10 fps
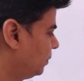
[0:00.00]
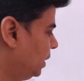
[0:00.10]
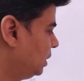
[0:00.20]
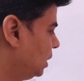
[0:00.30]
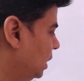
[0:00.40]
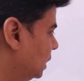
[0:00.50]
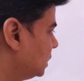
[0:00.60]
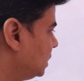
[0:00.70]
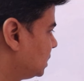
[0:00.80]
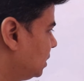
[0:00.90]
right?
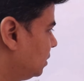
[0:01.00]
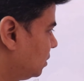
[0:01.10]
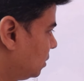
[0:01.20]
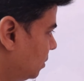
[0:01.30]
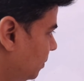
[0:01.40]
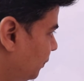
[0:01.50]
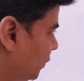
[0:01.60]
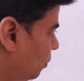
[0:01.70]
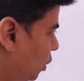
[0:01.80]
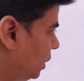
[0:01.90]
Since
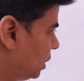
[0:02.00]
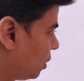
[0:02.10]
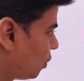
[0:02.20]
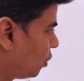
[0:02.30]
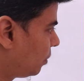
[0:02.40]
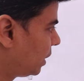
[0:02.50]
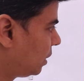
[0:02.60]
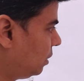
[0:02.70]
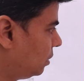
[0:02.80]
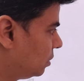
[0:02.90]
the molecular orbital,